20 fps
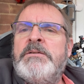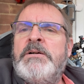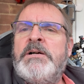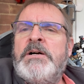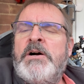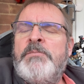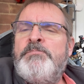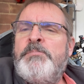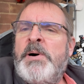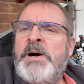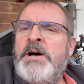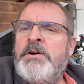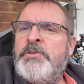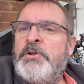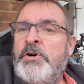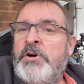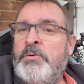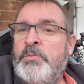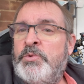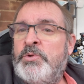And part of the
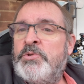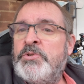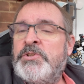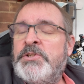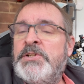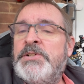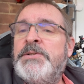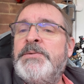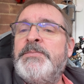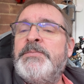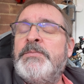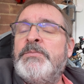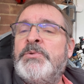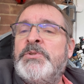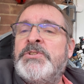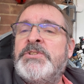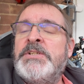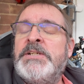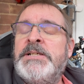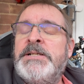hot water
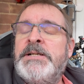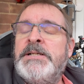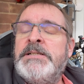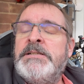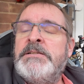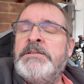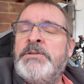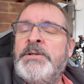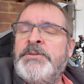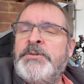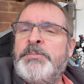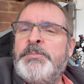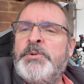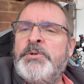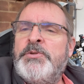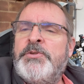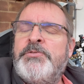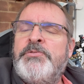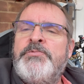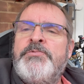was you have to put
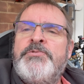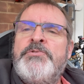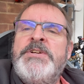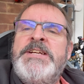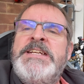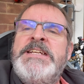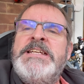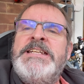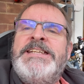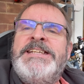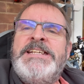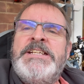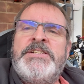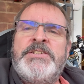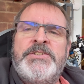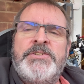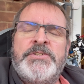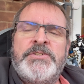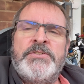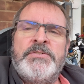3
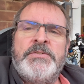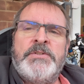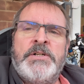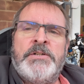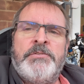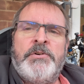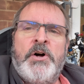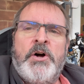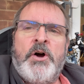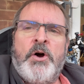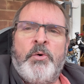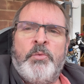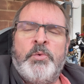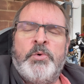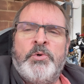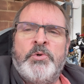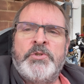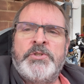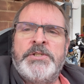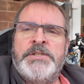litres of hot
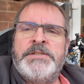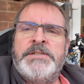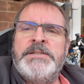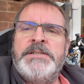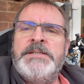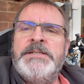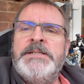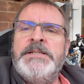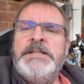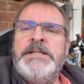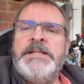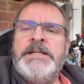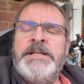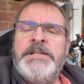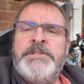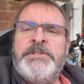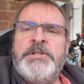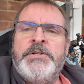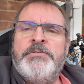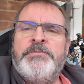water
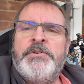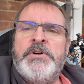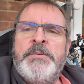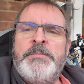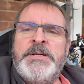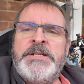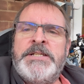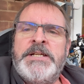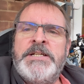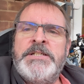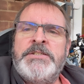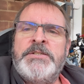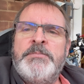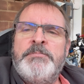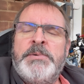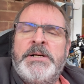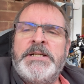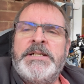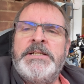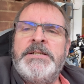into your fermentation
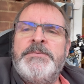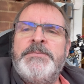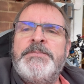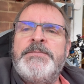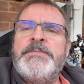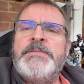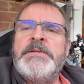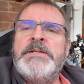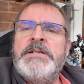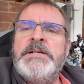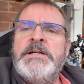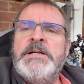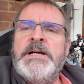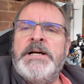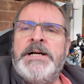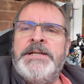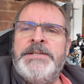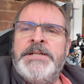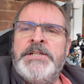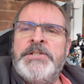bucket
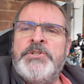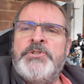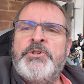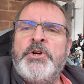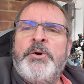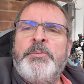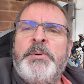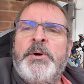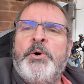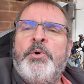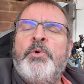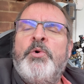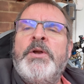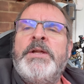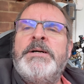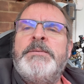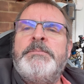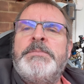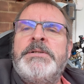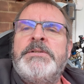and then top it all
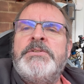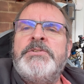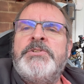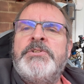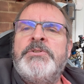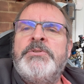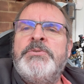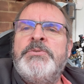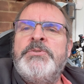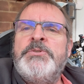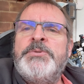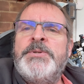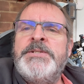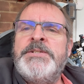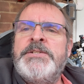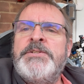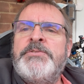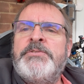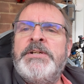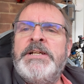up to
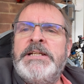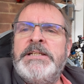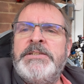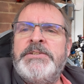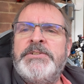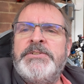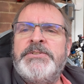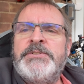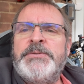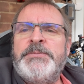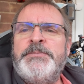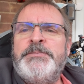23 litres.